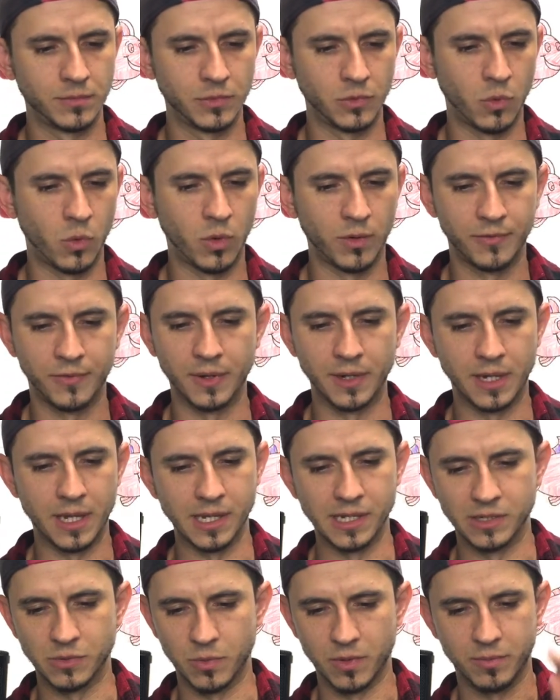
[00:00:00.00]
orphan
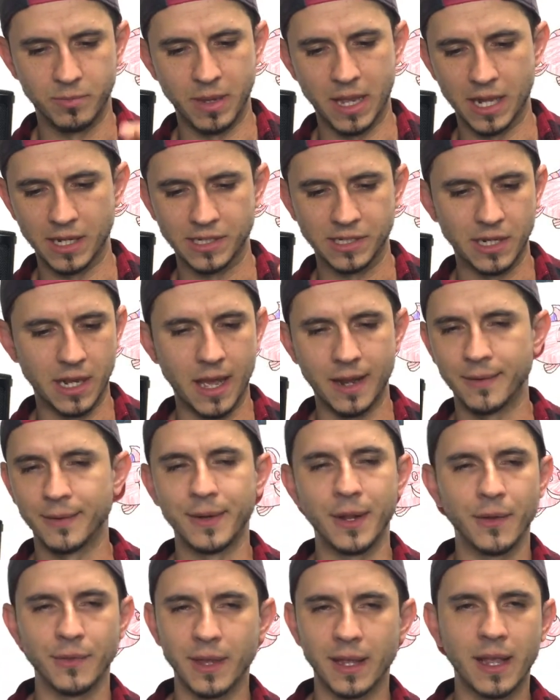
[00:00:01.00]
kids with pets. I don't
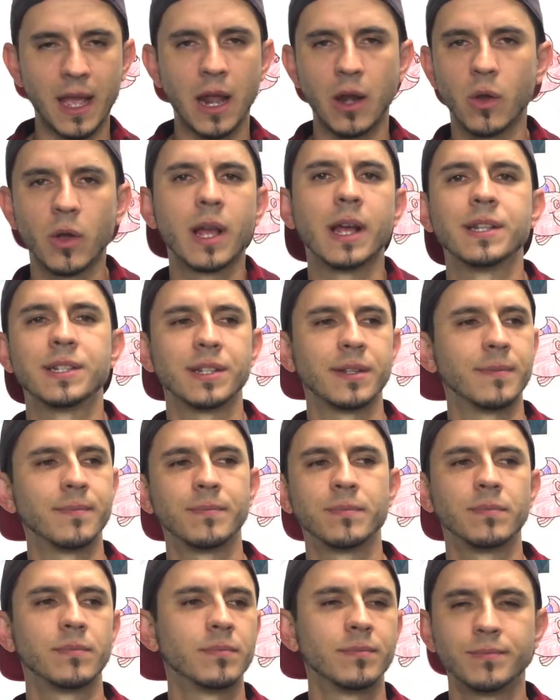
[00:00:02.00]
know. They got all kinds of
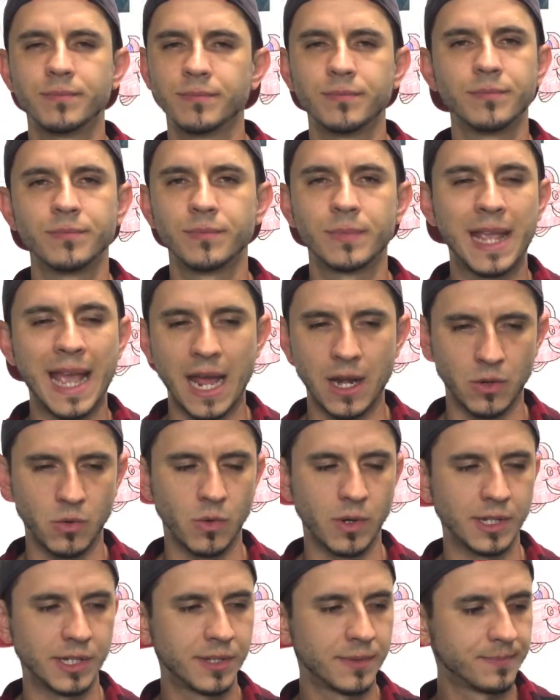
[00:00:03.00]

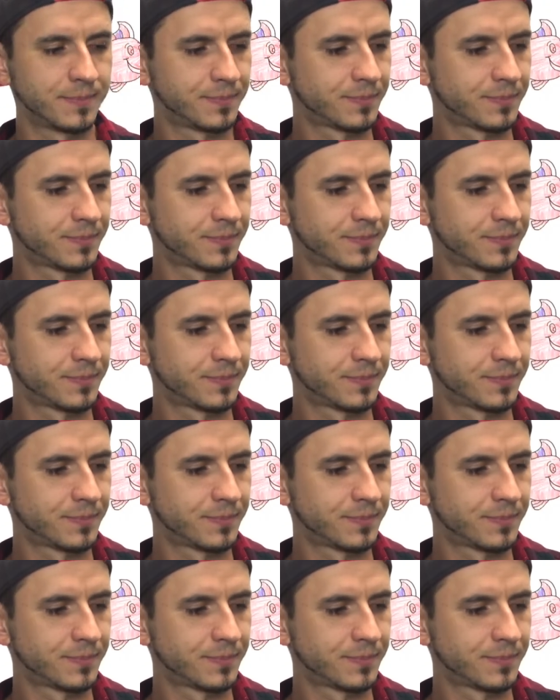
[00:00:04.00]
categories.